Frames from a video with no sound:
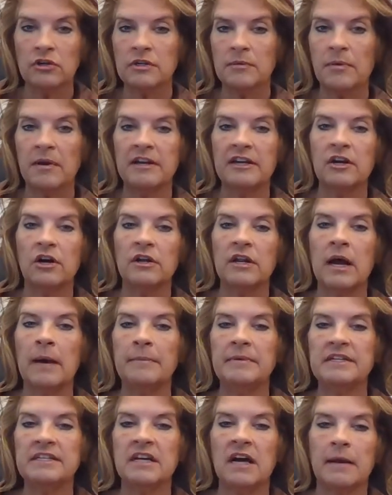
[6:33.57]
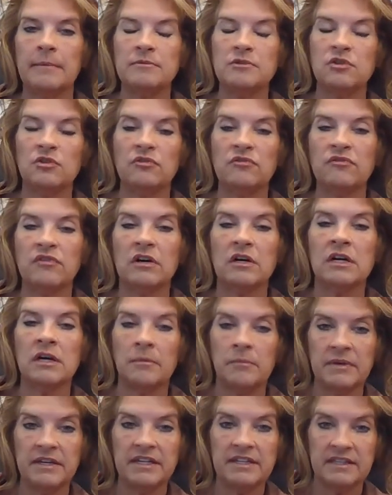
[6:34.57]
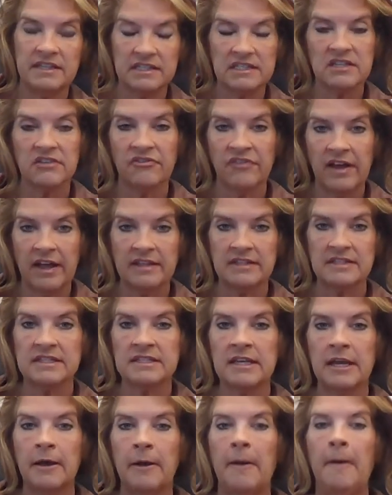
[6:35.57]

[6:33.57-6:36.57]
depending on how many times you've committed this offense.